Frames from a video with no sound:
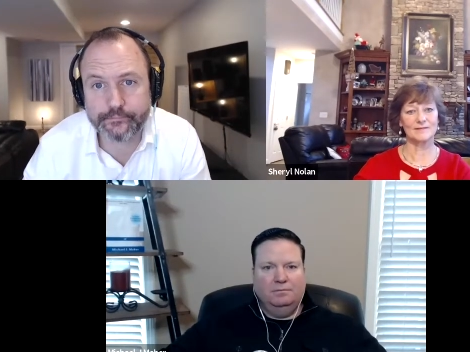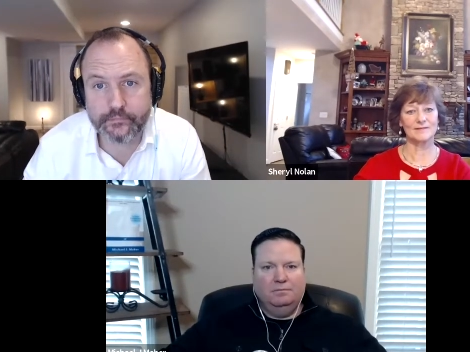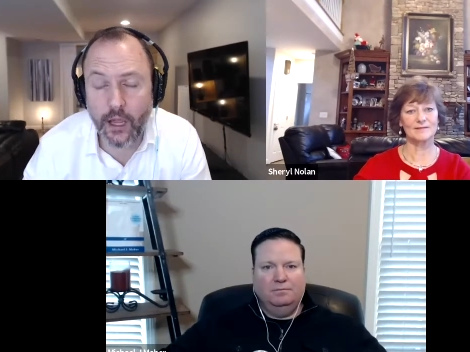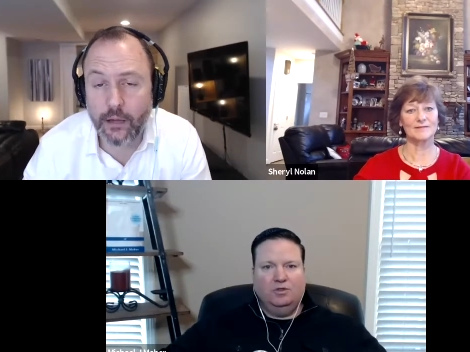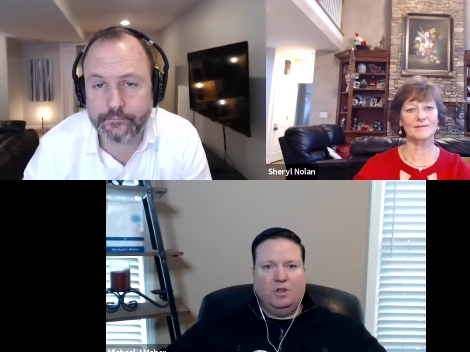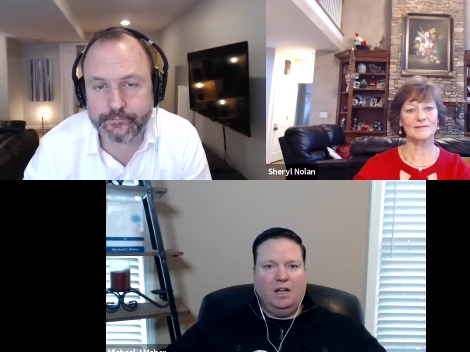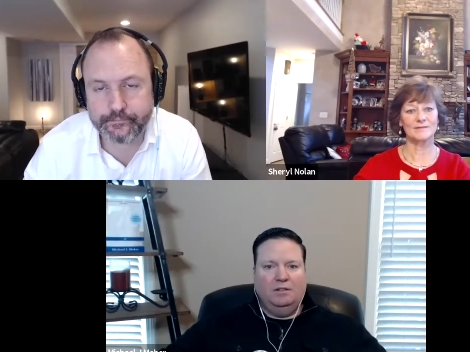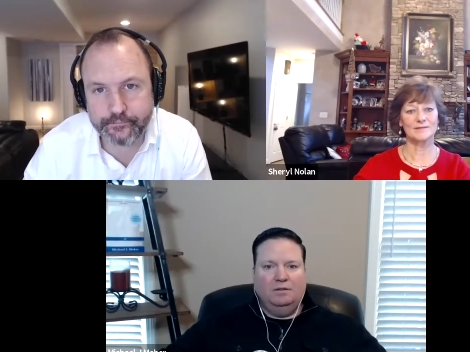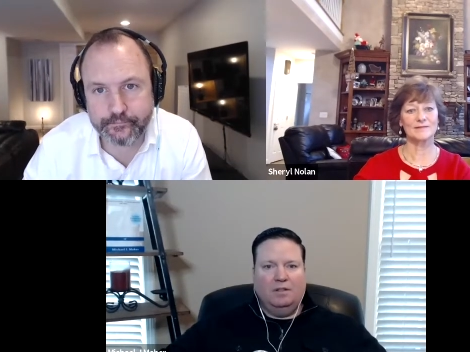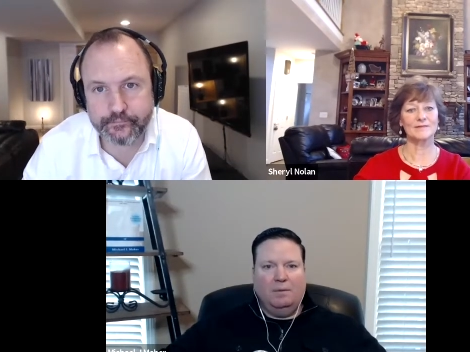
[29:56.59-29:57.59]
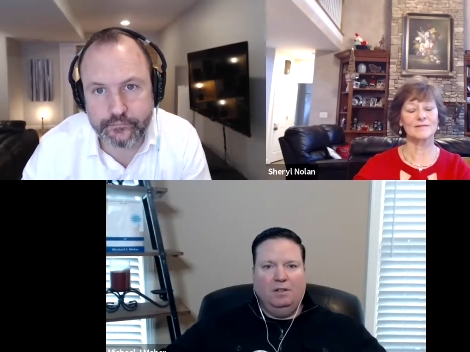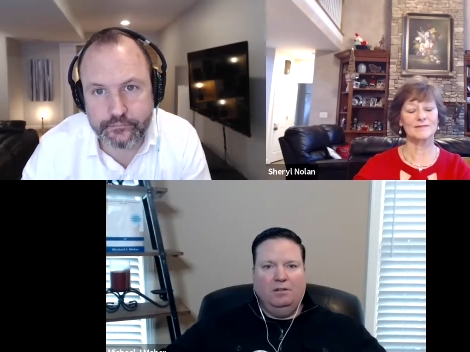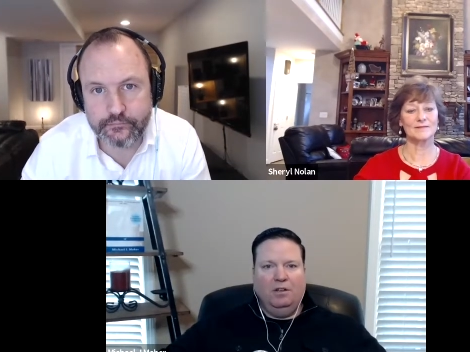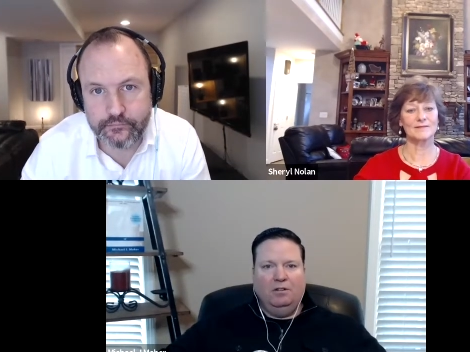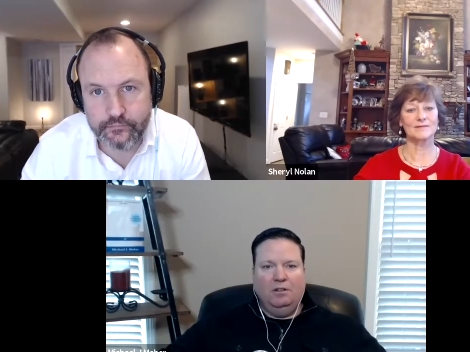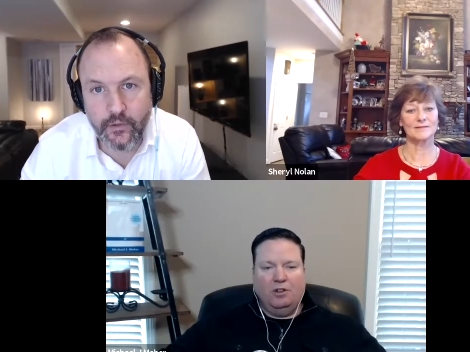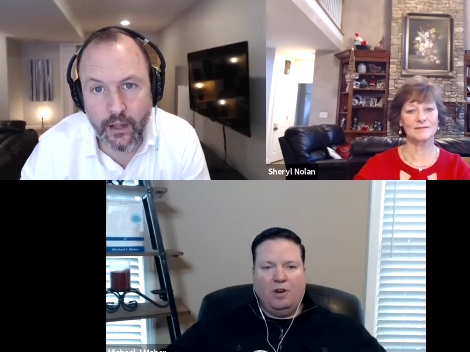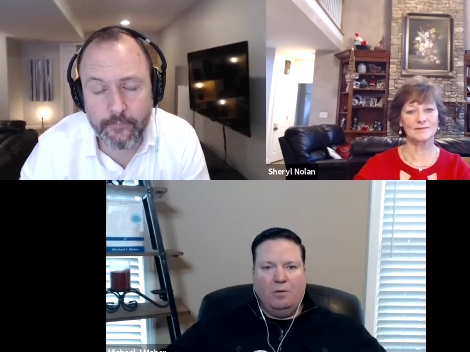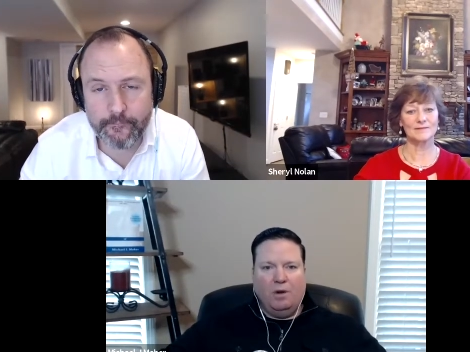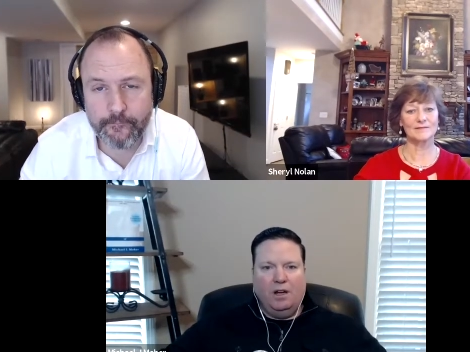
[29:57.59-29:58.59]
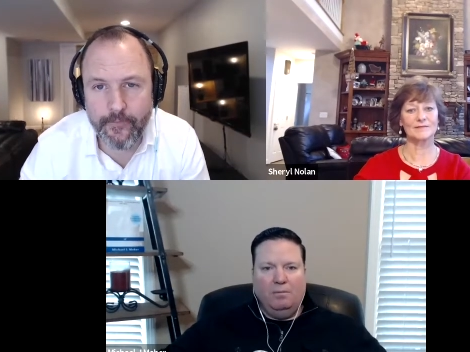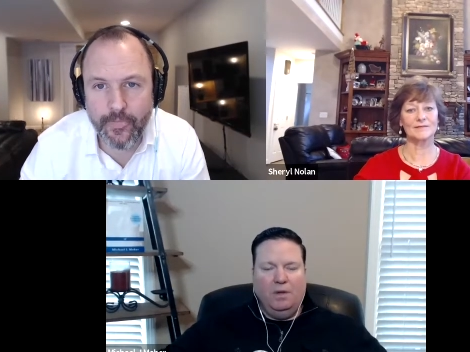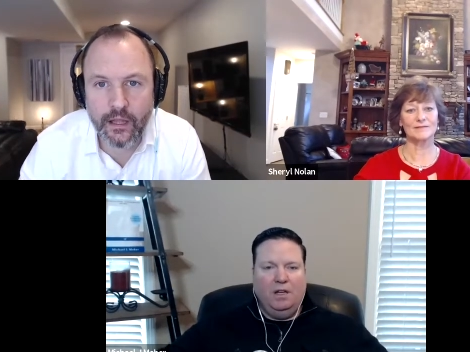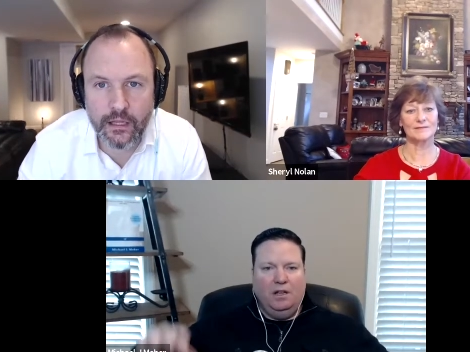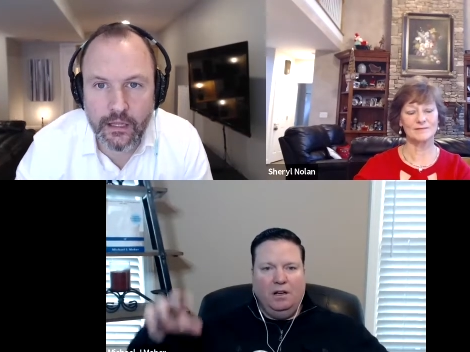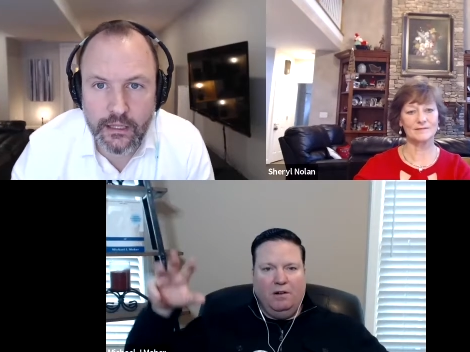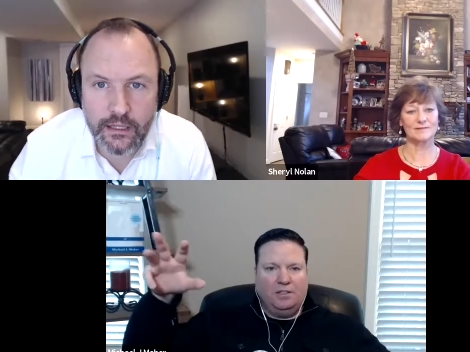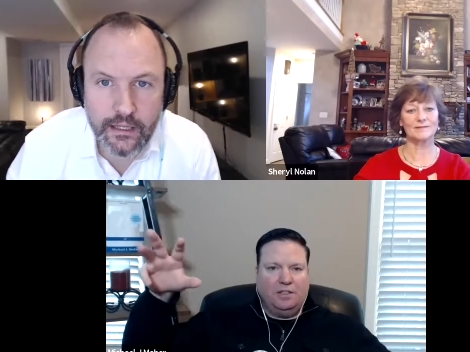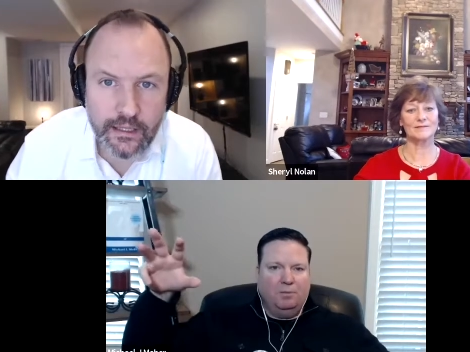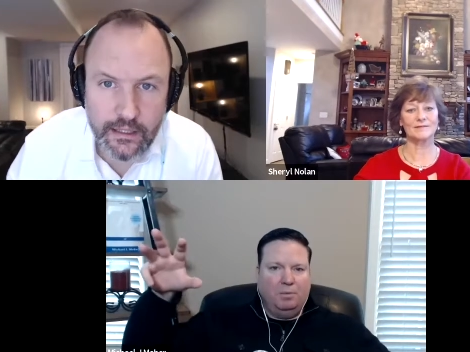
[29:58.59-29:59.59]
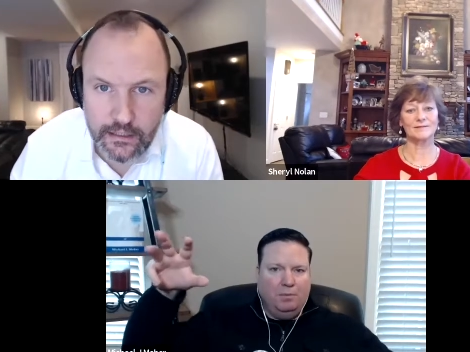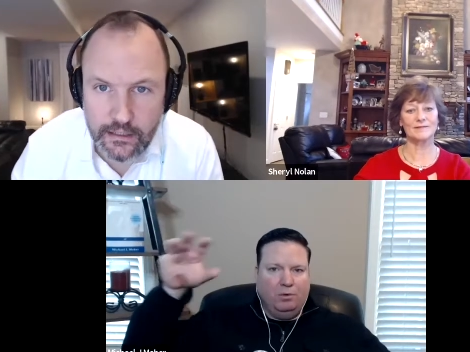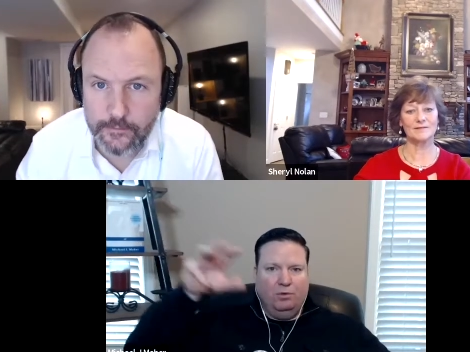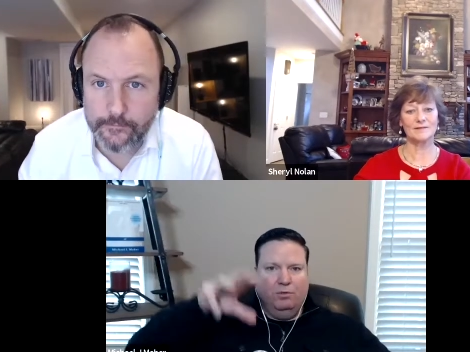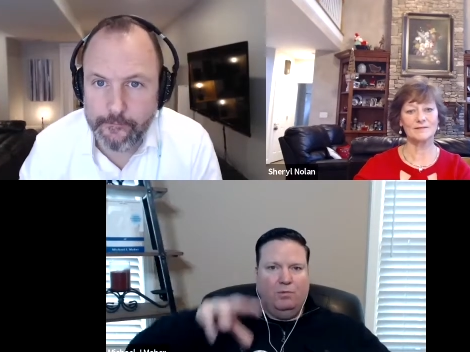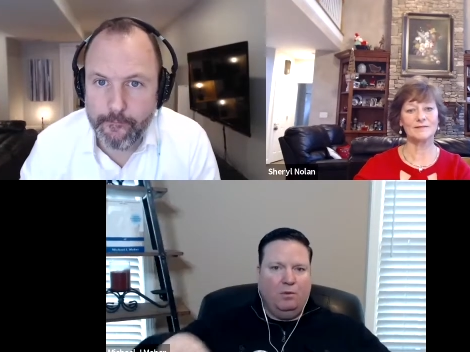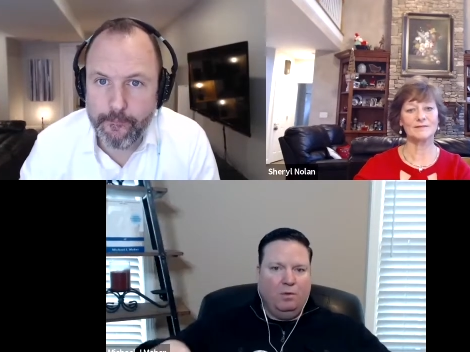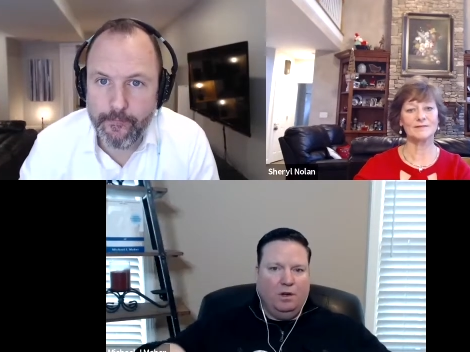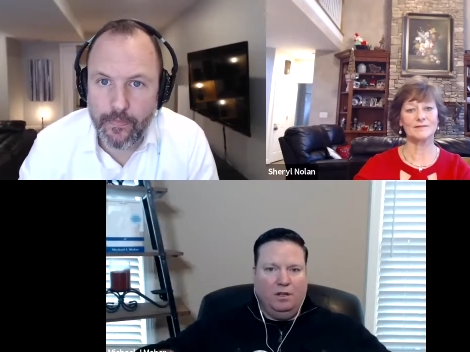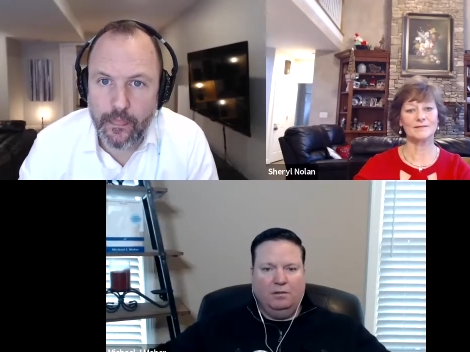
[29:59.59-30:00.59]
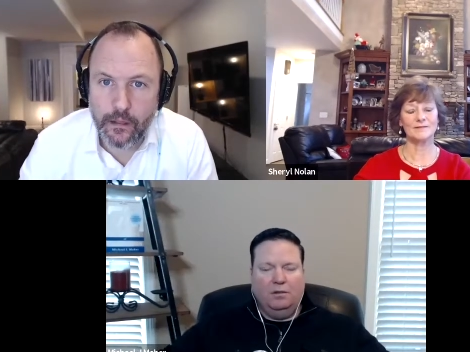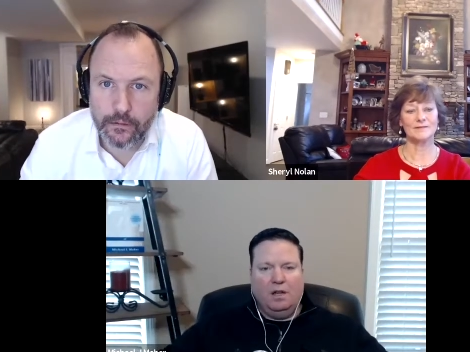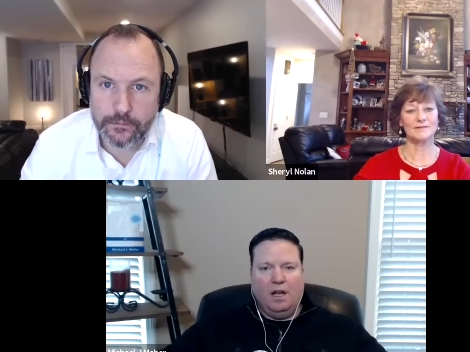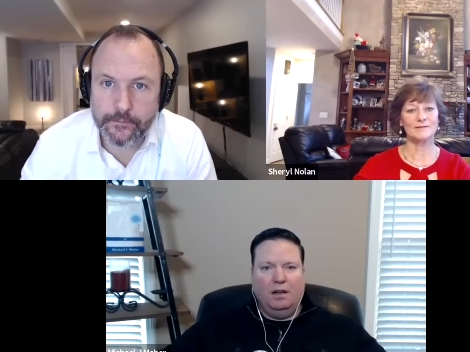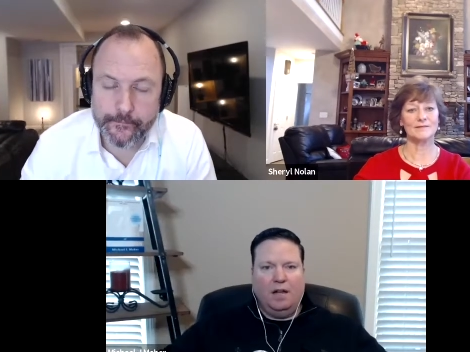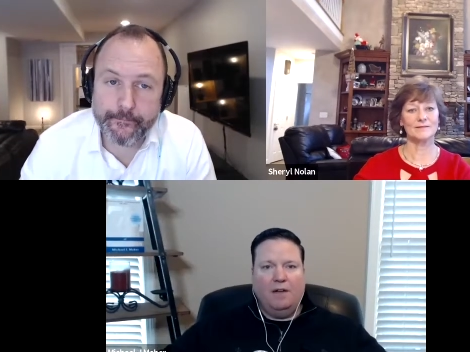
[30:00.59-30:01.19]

Speaker 1: Yeah. Right. I mean, it, it's a yeah. great way to meet interesting people who may want to uh,